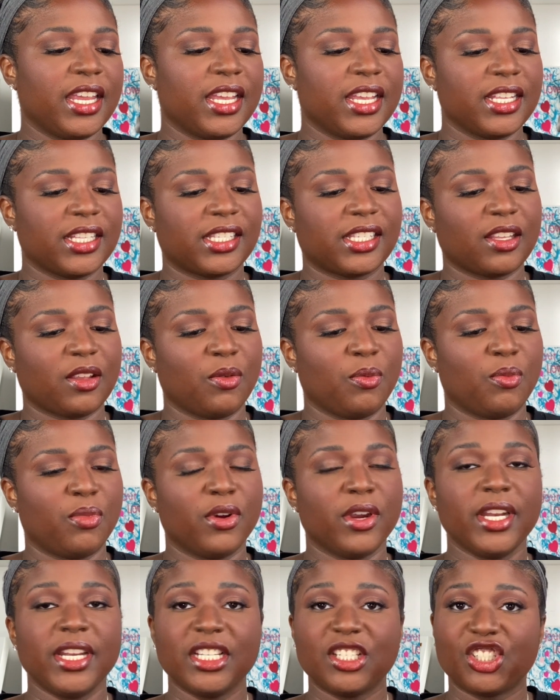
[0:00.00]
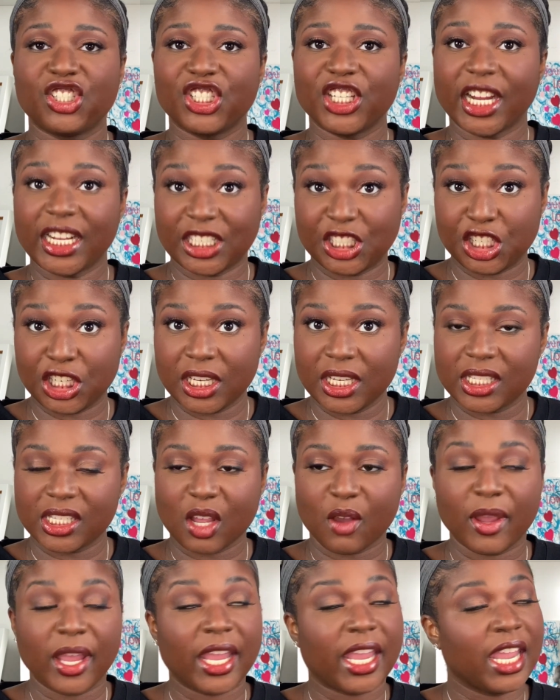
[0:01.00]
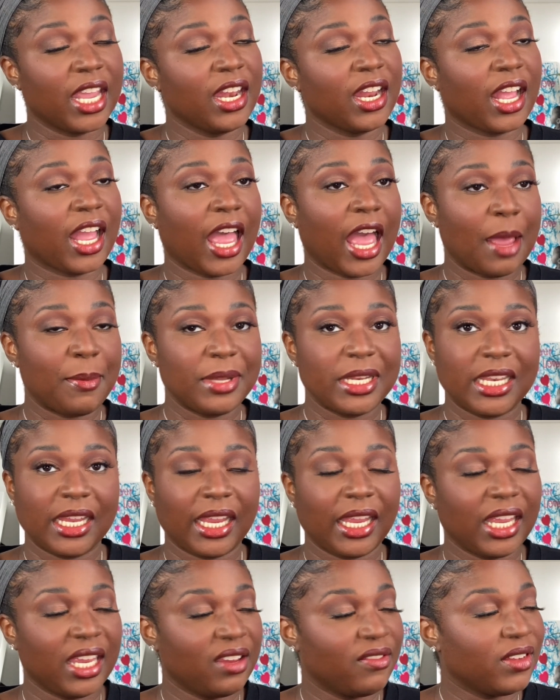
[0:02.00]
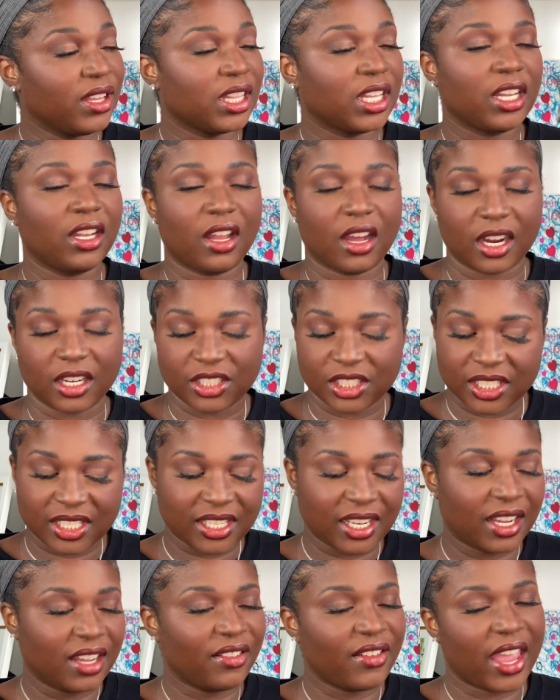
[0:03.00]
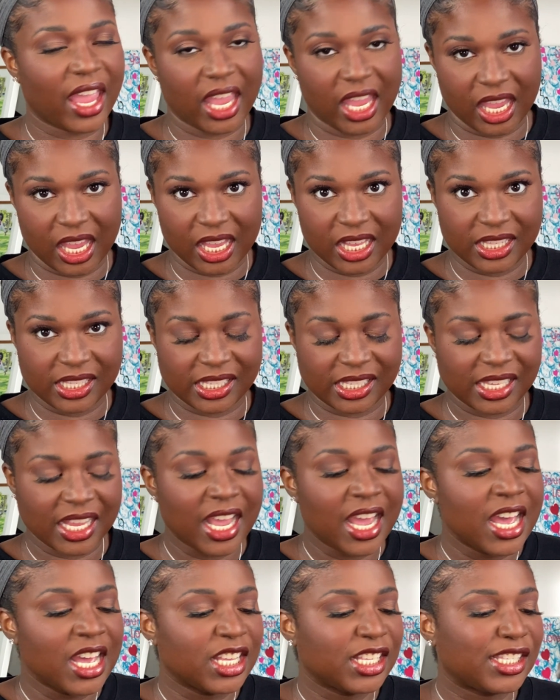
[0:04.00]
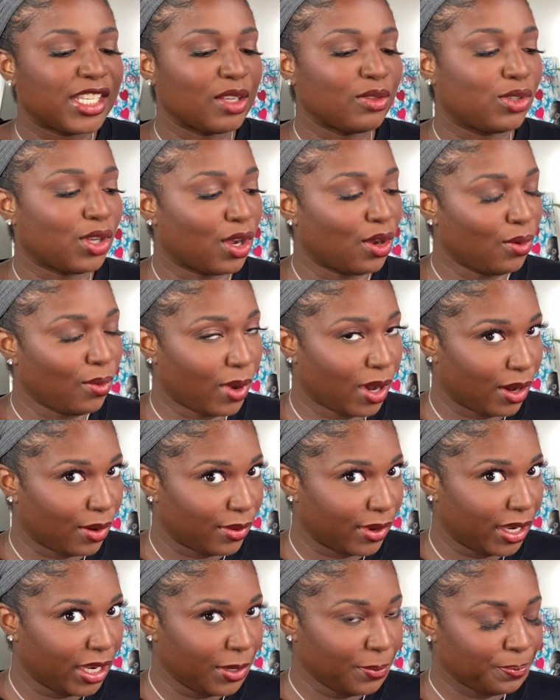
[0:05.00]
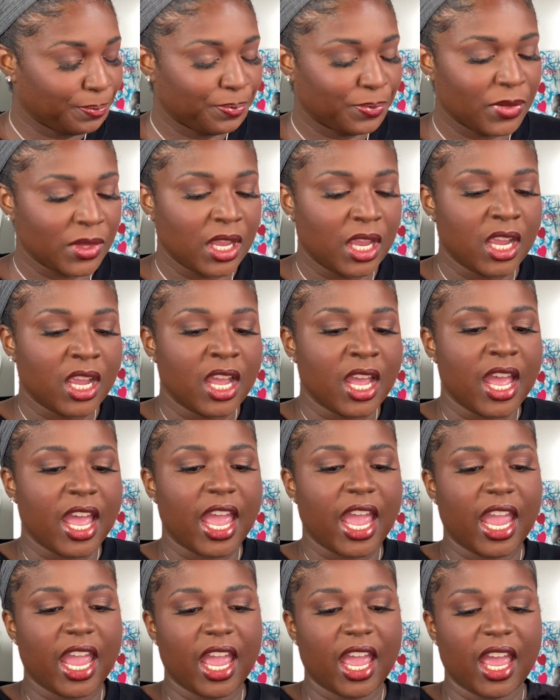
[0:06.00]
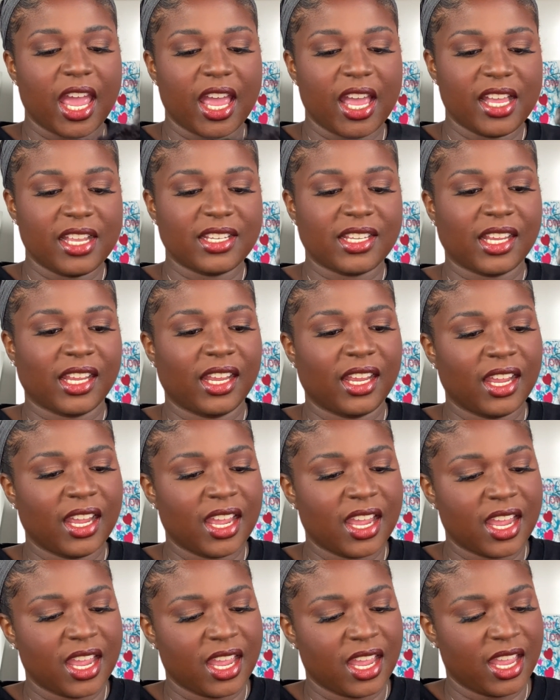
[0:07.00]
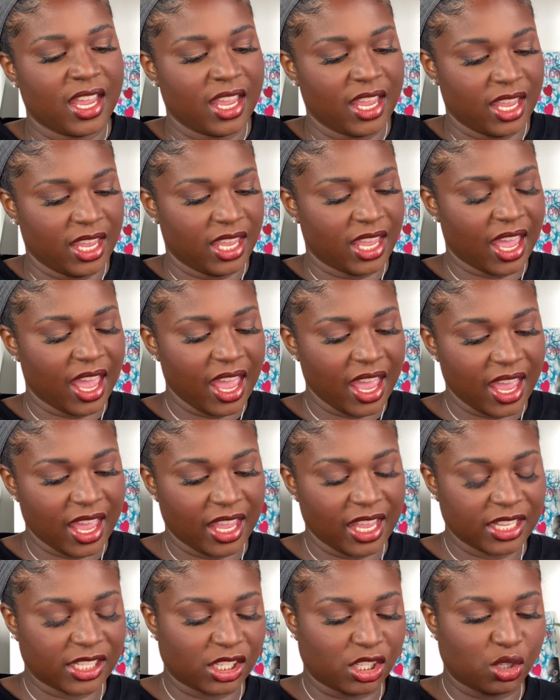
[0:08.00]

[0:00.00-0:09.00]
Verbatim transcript: it's pretty stretchy, so it can accommodate even the largest of heads, so don't worry. And yeah, it's